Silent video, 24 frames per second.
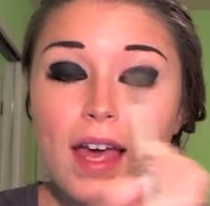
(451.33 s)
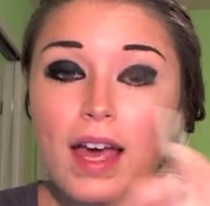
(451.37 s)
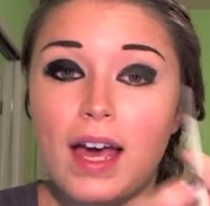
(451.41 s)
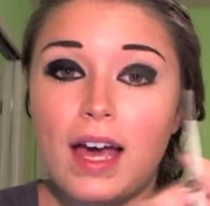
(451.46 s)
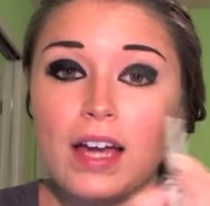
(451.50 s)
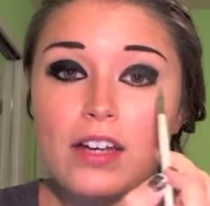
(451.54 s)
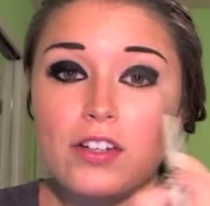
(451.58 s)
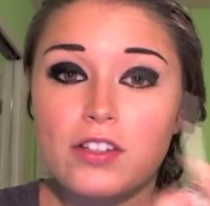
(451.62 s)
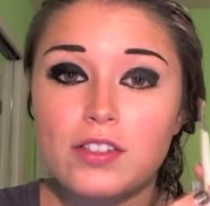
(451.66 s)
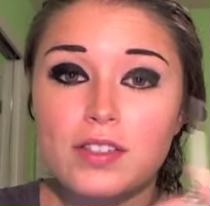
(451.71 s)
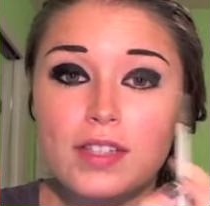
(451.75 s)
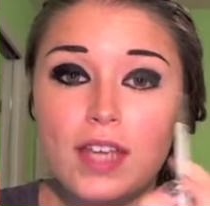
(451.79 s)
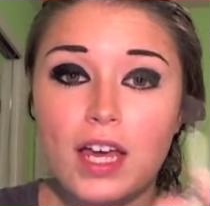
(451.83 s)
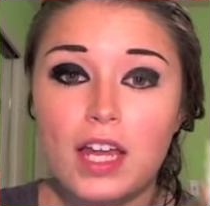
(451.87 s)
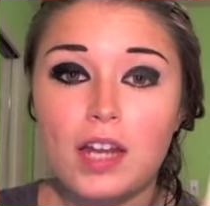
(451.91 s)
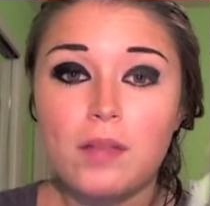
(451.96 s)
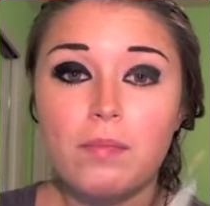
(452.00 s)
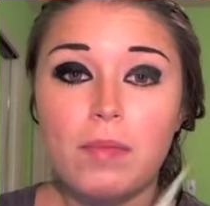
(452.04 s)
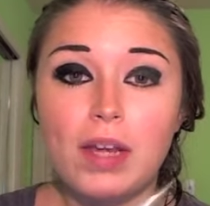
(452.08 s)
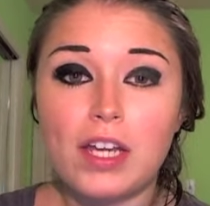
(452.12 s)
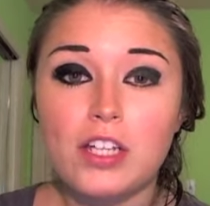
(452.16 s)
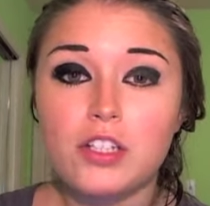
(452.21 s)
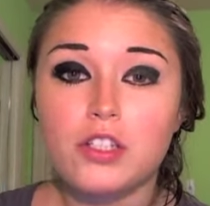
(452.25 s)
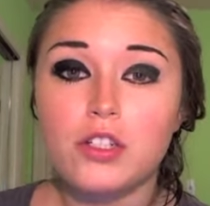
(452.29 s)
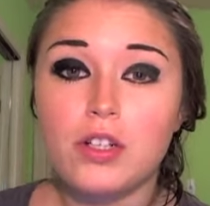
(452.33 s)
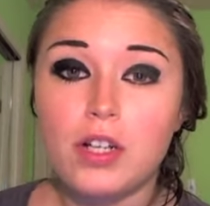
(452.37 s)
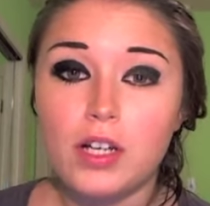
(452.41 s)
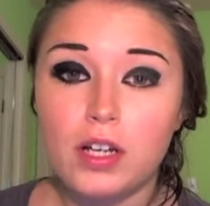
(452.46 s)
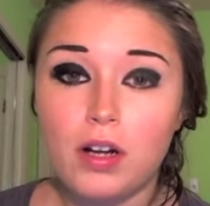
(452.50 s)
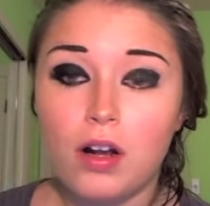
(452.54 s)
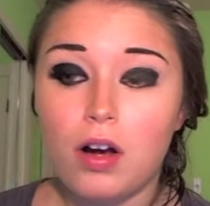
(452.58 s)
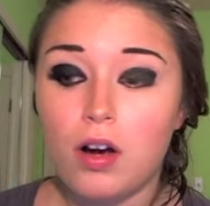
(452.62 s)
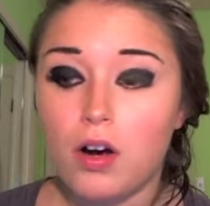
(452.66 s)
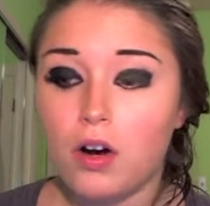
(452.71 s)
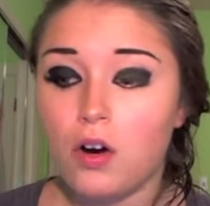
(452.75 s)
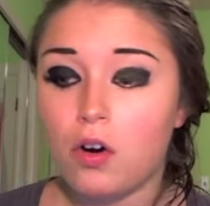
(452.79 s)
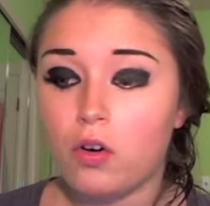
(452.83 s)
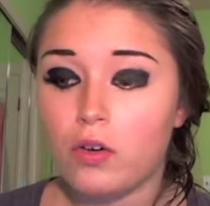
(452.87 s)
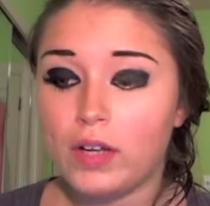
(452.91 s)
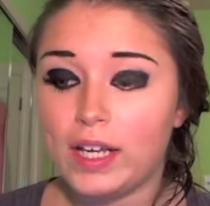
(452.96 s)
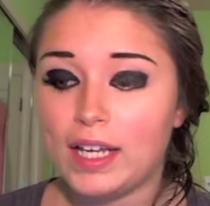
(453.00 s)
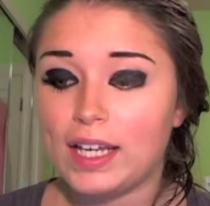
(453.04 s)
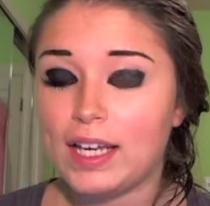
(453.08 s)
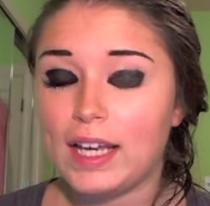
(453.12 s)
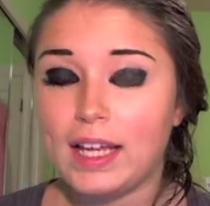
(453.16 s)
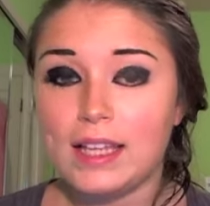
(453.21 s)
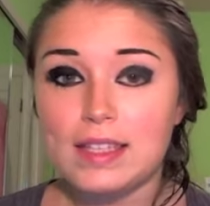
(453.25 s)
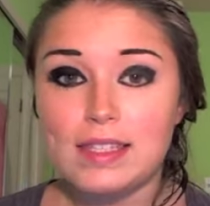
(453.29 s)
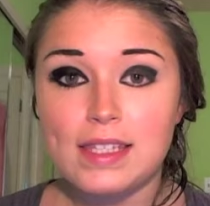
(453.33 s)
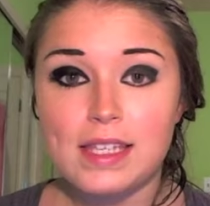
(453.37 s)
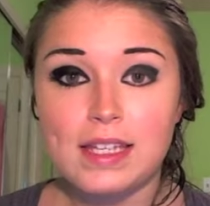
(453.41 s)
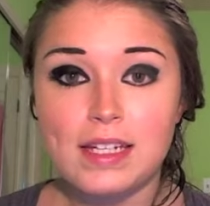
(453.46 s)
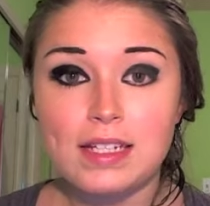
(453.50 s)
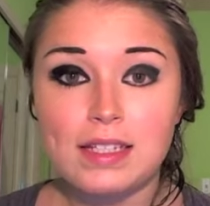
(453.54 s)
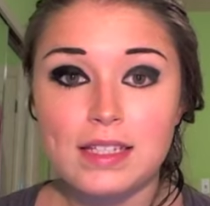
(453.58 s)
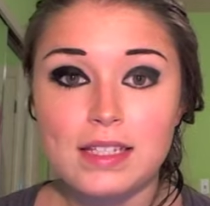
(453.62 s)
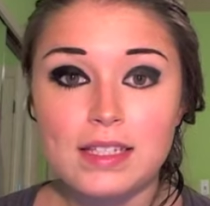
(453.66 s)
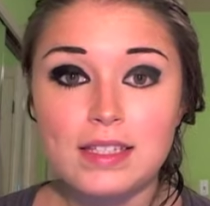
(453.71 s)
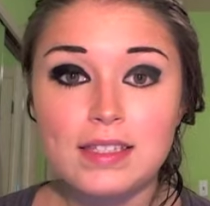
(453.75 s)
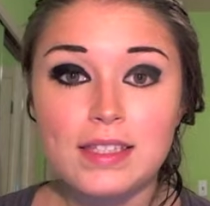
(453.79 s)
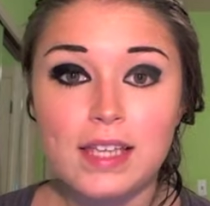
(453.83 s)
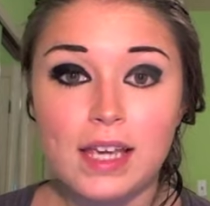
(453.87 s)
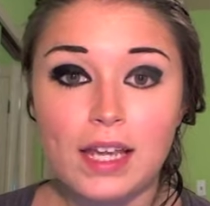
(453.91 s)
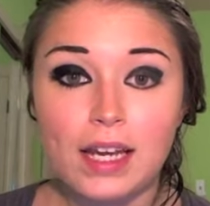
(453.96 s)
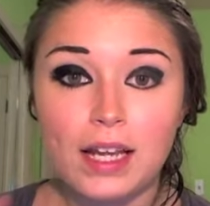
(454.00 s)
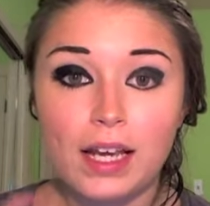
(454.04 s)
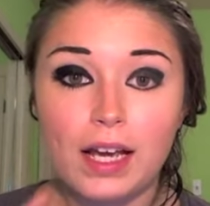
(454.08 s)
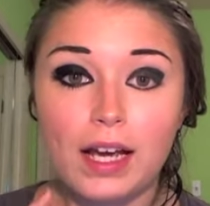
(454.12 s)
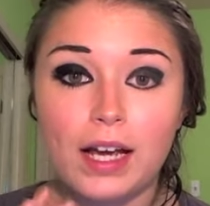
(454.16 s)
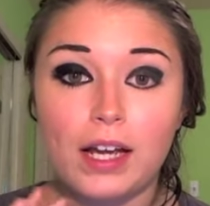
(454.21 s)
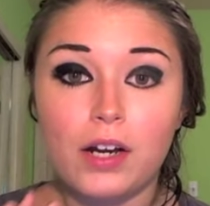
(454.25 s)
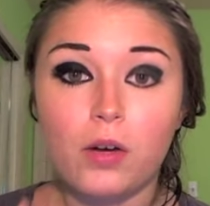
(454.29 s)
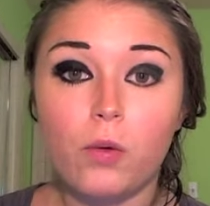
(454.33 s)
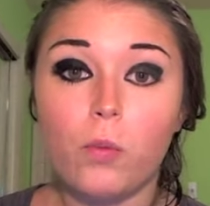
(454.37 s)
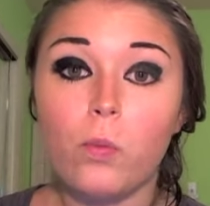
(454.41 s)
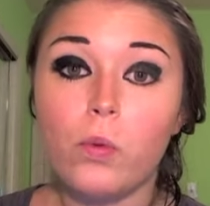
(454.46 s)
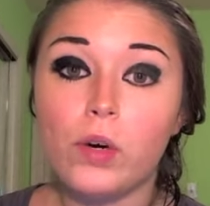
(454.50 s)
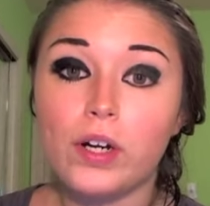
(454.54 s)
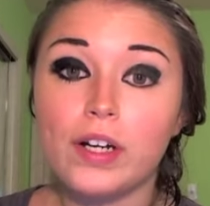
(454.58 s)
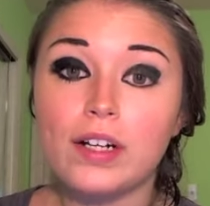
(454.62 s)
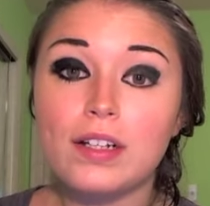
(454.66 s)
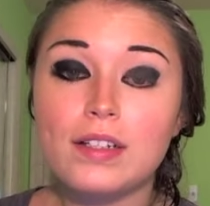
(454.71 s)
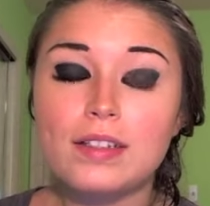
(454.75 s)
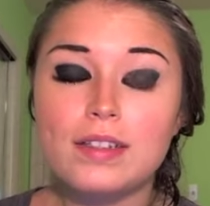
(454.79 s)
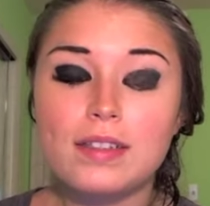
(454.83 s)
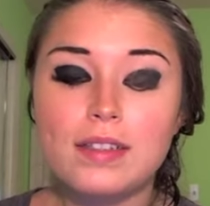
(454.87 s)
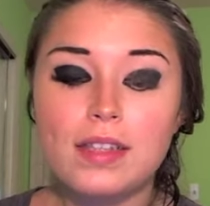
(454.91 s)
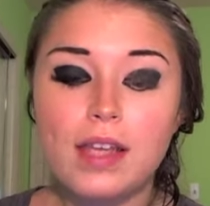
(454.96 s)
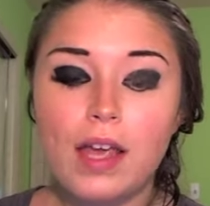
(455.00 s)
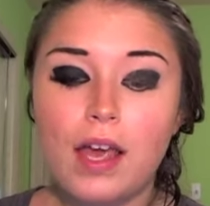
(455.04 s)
and just kind of make sure it all like gets into the skin and kind of works.